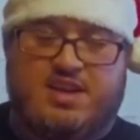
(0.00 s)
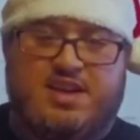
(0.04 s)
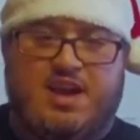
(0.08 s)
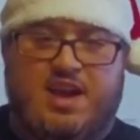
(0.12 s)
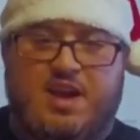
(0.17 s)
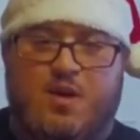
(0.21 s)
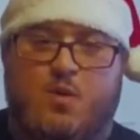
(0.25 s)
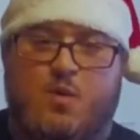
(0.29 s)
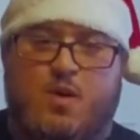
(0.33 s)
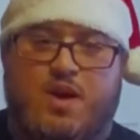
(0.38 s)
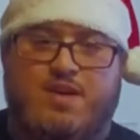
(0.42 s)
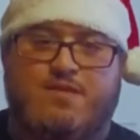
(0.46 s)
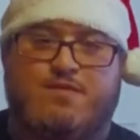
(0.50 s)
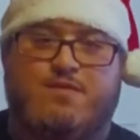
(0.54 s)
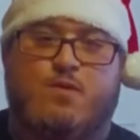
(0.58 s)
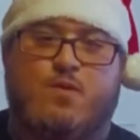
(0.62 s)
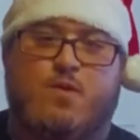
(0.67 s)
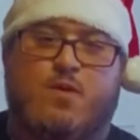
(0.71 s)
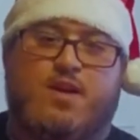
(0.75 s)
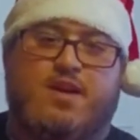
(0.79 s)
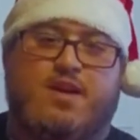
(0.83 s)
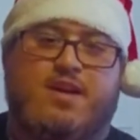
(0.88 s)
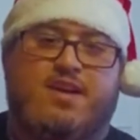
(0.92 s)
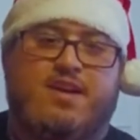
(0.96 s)
Can't wait
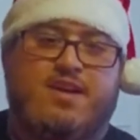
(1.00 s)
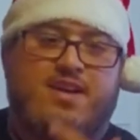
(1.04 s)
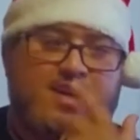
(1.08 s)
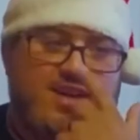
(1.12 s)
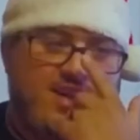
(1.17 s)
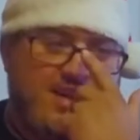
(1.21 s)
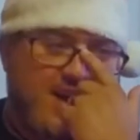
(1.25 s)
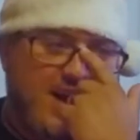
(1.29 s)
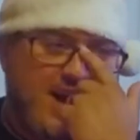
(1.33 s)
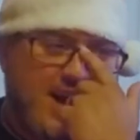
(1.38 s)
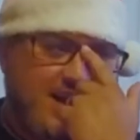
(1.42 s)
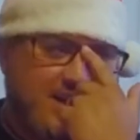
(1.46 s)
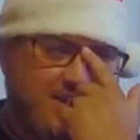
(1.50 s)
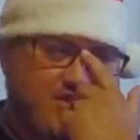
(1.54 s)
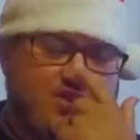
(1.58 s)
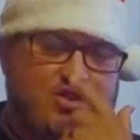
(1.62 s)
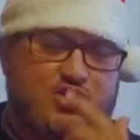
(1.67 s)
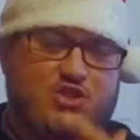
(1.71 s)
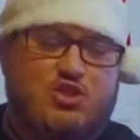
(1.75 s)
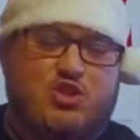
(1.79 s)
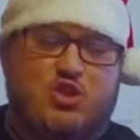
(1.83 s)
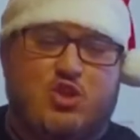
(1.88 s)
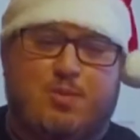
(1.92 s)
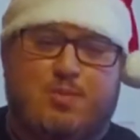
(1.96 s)
for it. I had a
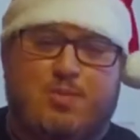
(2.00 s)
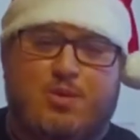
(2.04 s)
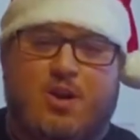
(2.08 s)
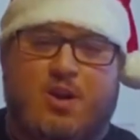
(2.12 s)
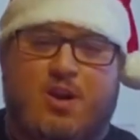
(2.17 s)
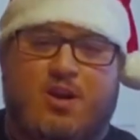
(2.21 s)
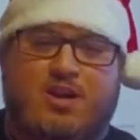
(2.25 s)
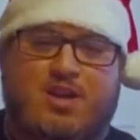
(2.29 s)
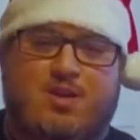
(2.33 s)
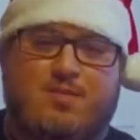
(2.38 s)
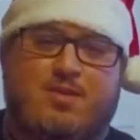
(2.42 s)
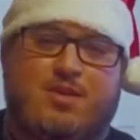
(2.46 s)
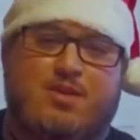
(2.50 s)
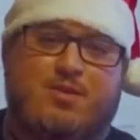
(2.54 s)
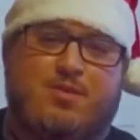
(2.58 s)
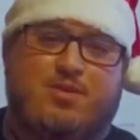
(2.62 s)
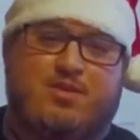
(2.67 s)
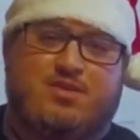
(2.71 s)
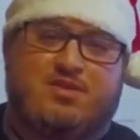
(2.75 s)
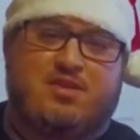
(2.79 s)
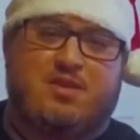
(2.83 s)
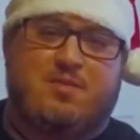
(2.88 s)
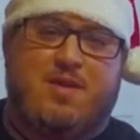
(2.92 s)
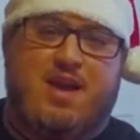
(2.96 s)
stupid argument
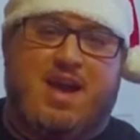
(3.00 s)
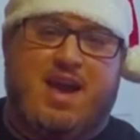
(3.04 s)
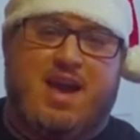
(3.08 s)
with some